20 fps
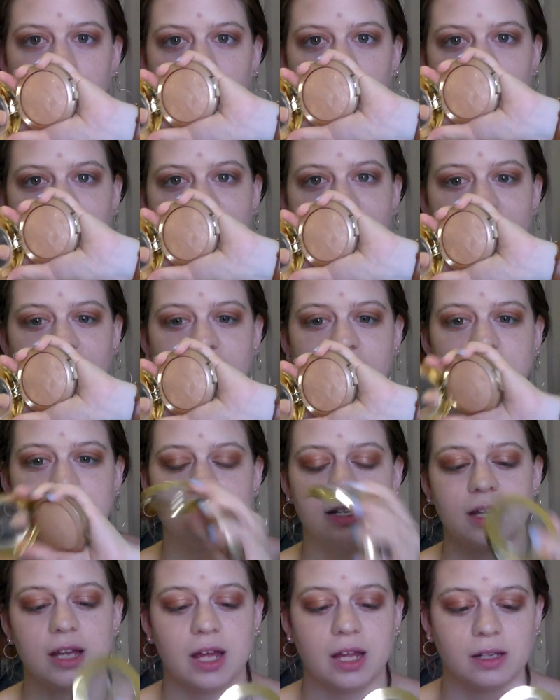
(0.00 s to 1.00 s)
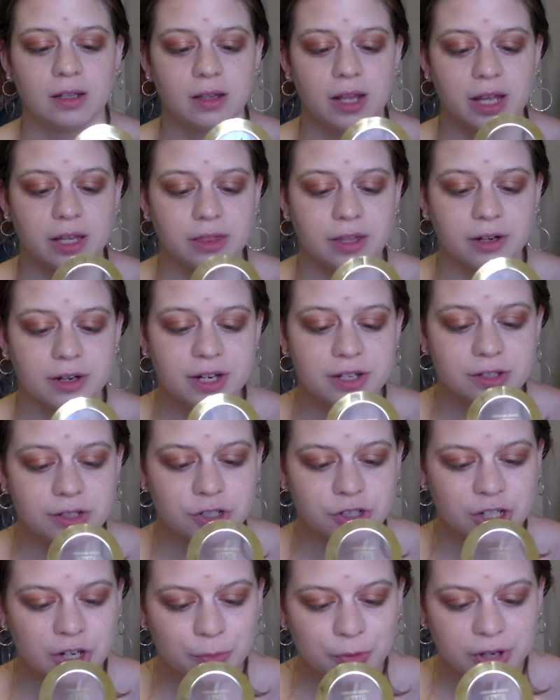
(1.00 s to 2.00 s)
effect, and like there
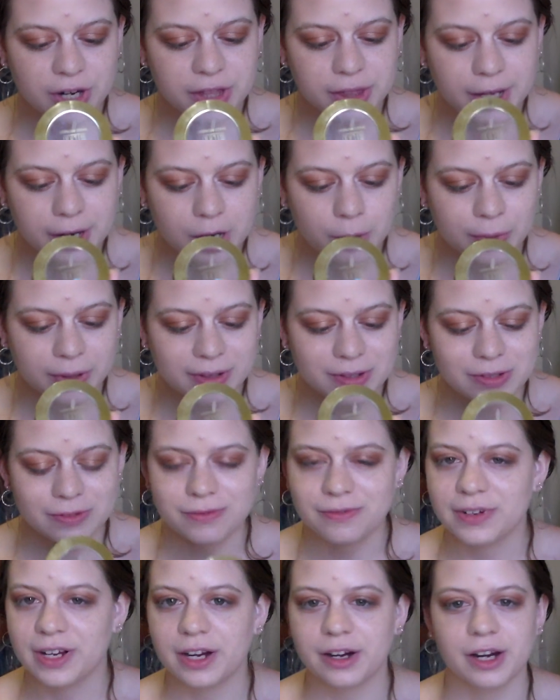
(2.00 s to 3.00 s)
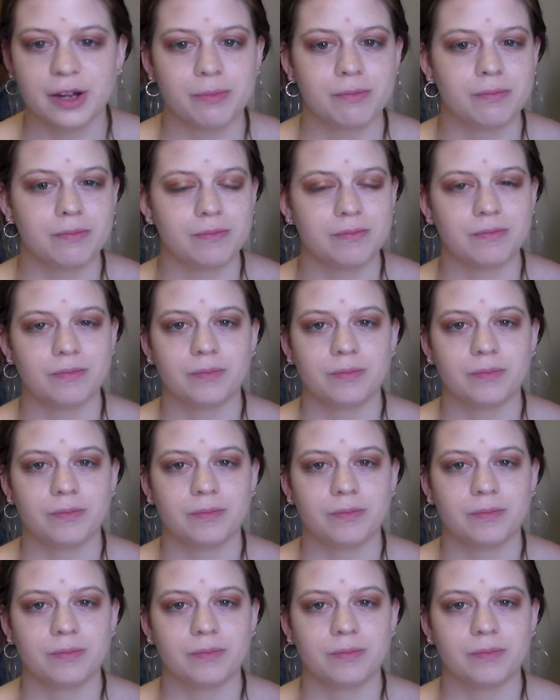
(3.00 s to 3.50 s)
is shimmer in there, but it's very